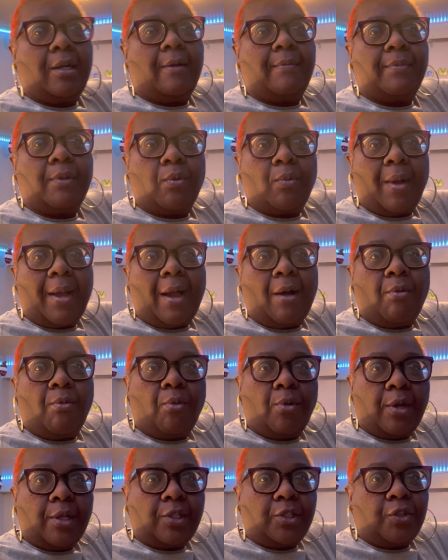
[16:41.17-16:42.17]
up the way I
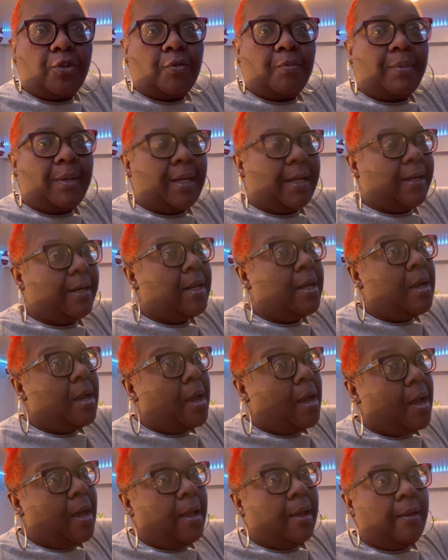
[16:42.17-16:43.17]
want to, but
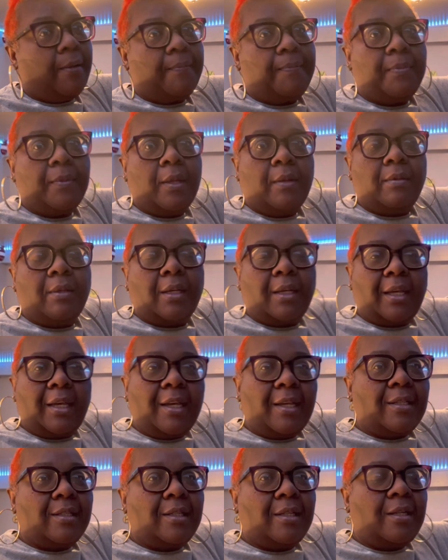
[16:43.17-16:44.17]
hey, the
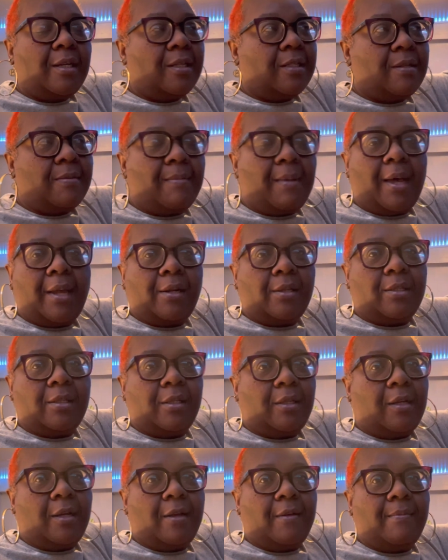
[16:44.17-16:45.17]
kids, it doesn't matter to
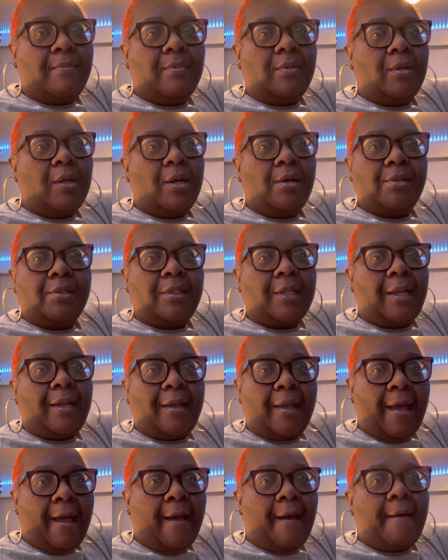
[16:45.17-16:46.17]
them. As long as they
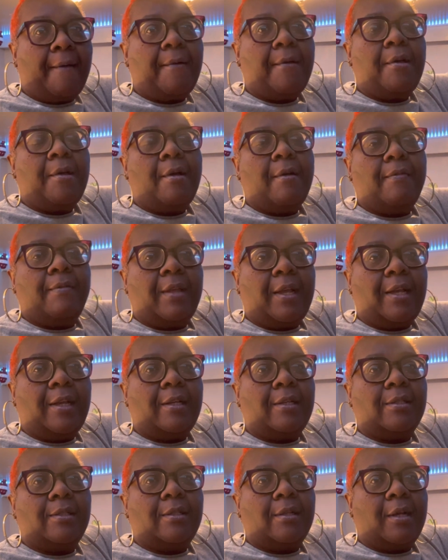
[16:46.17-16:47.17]
got
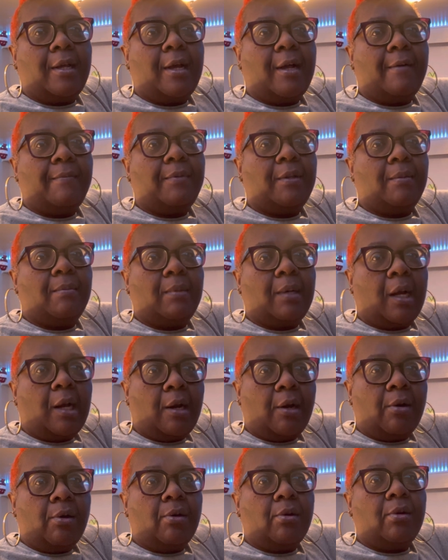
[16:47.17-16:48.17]
things to help them
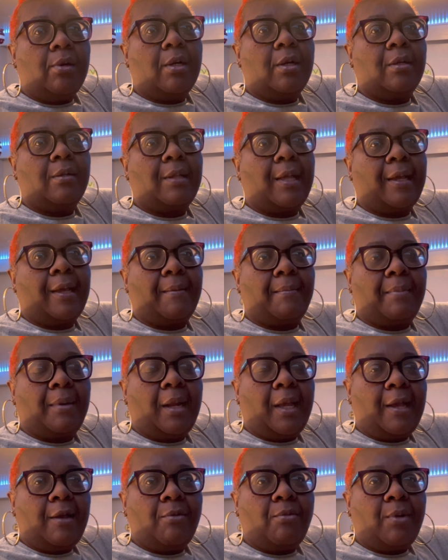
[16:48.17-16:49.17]
learn, they can
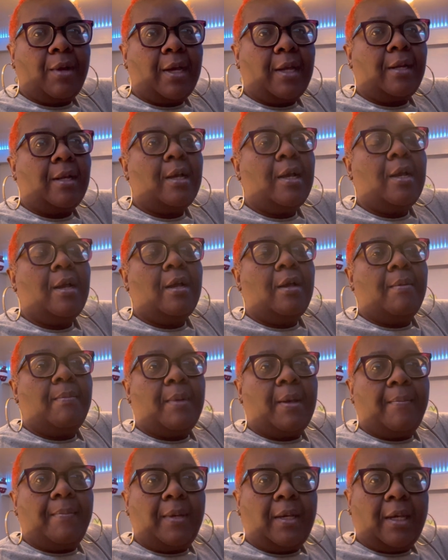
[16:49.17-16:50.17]
play with
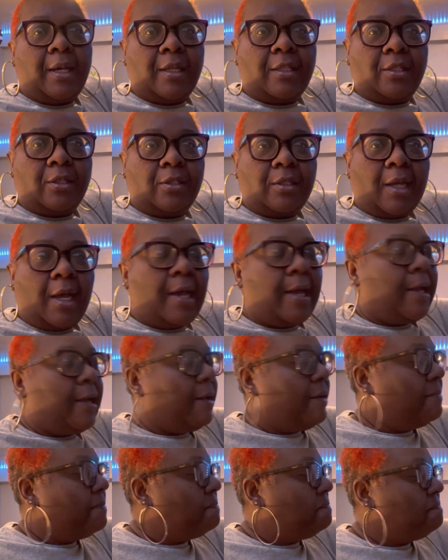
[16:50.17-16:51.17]
and be
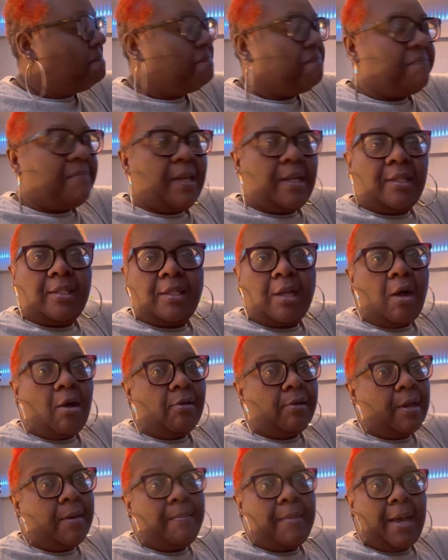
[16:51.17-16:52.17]
entertained, that's all
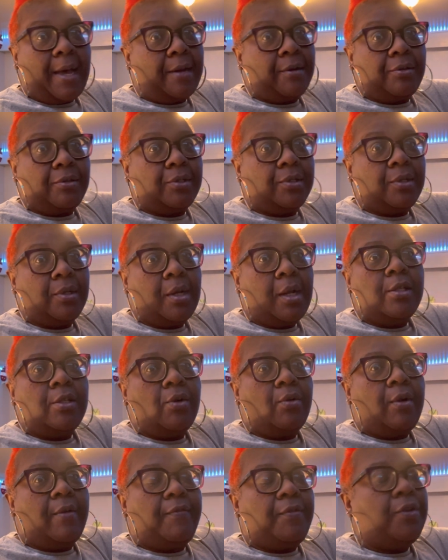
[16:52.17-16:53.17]
that matters.
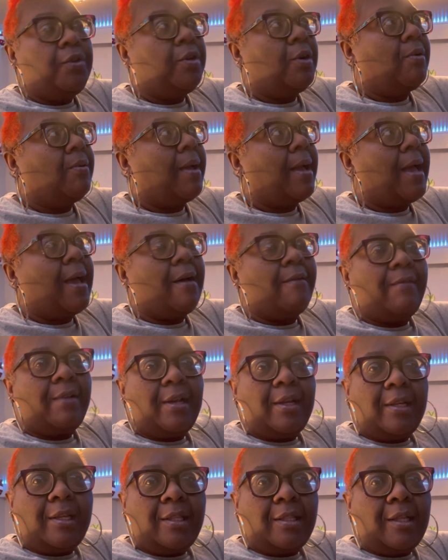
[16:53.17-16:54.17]
So if you don't have
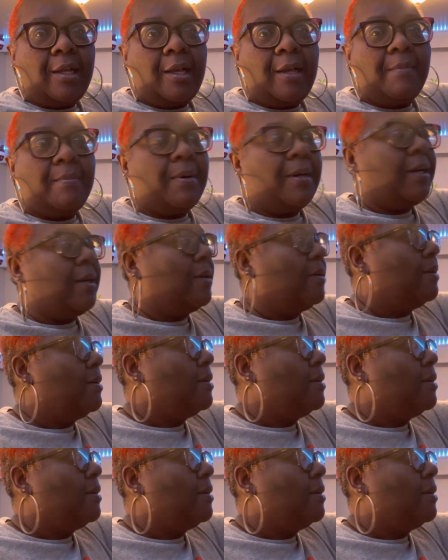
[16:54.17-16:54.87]
anything but a